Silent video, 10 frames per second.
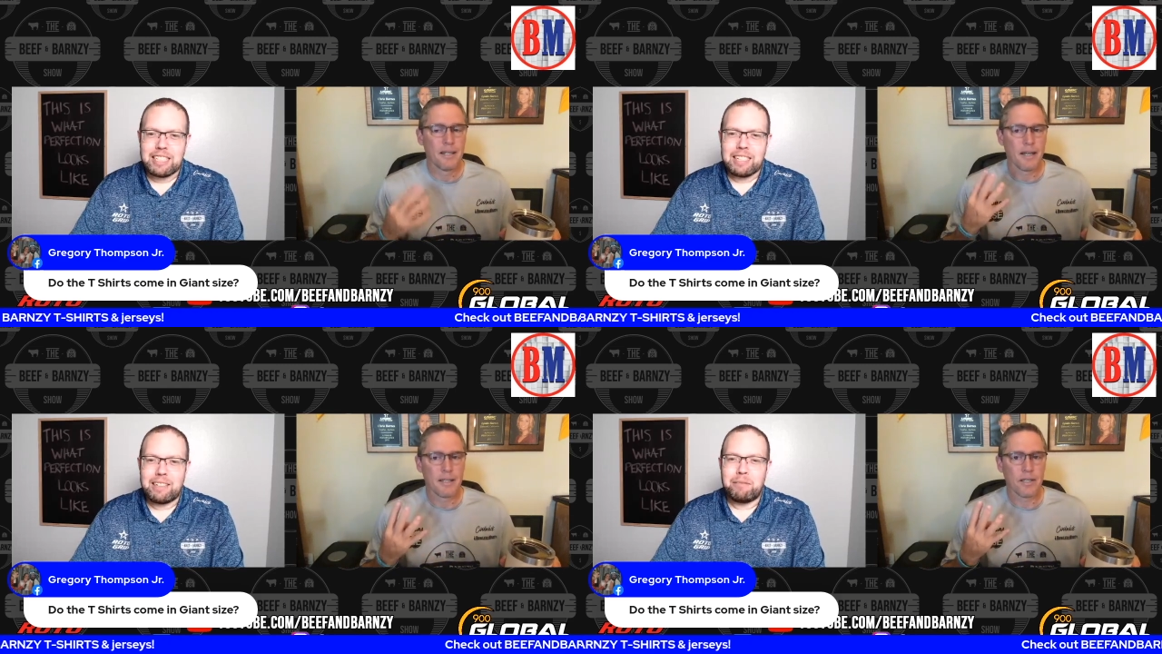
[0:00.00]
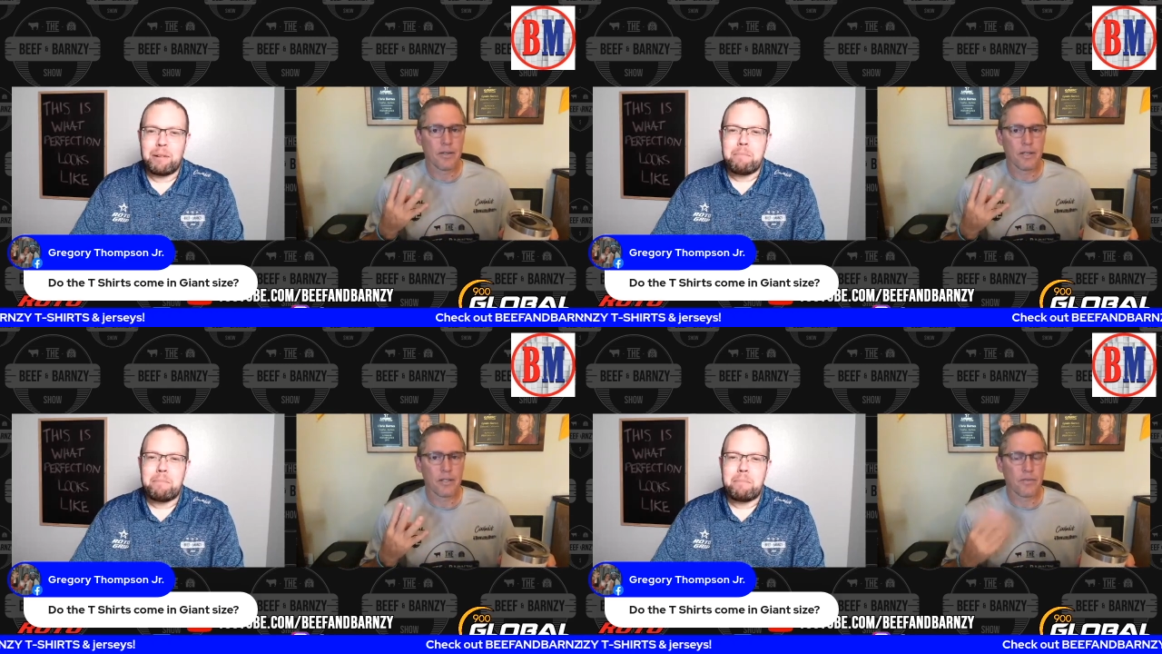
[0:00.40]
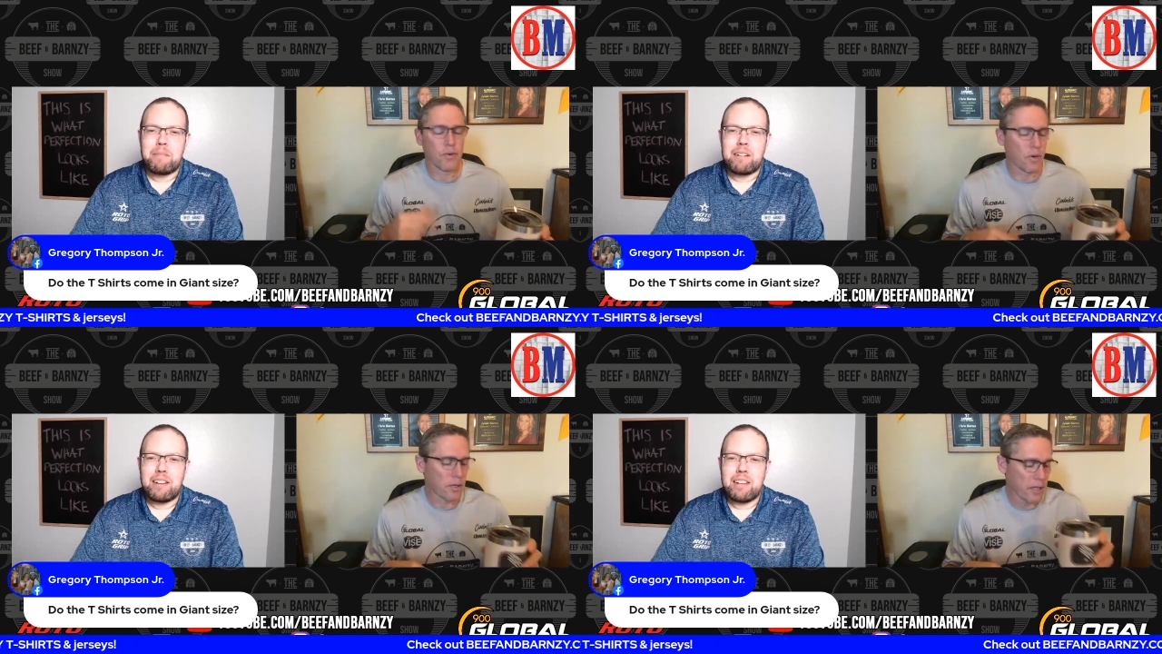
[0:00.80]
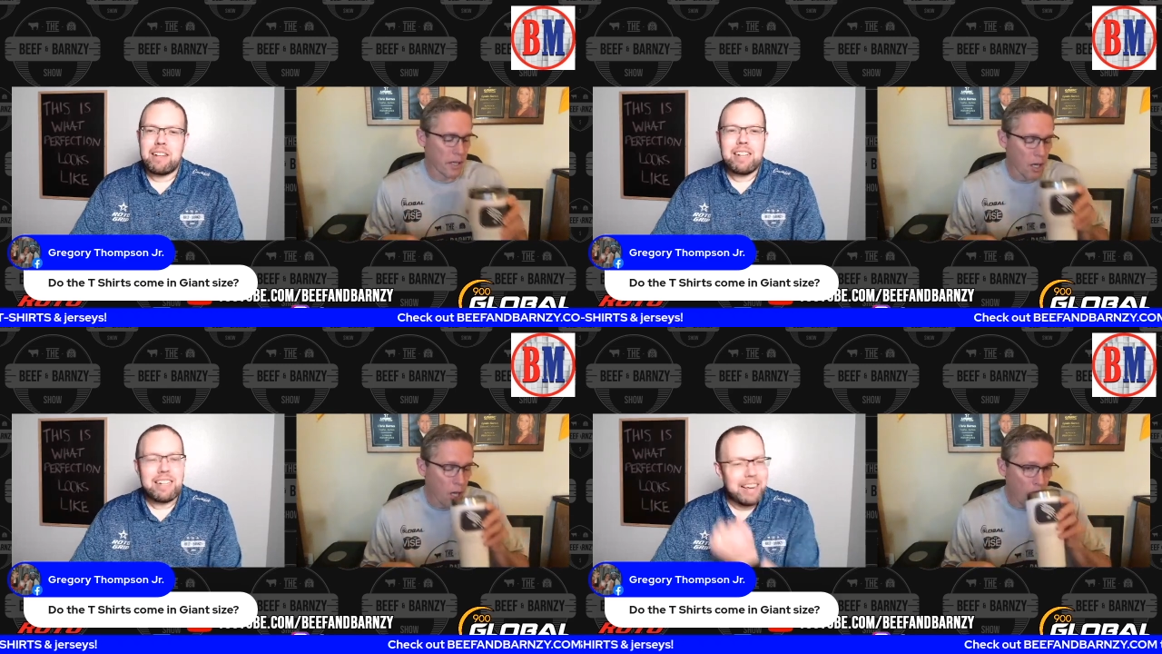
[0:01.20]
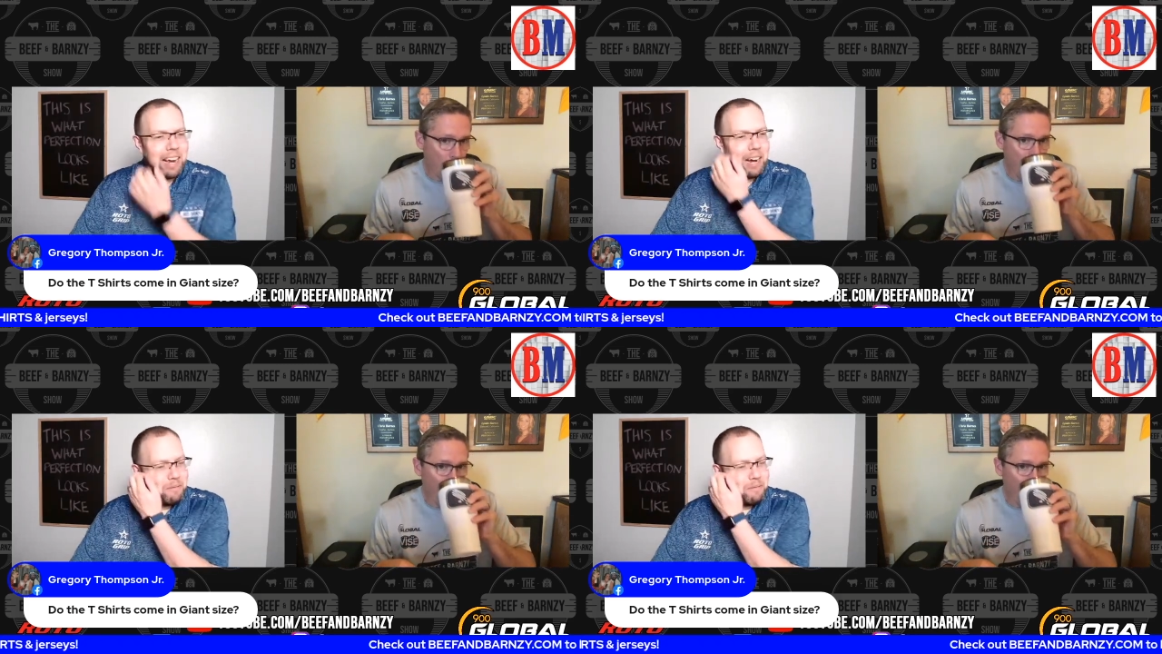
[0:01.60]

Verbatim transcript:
Speaker 1: I think you can get to four. Yeah. Yeah,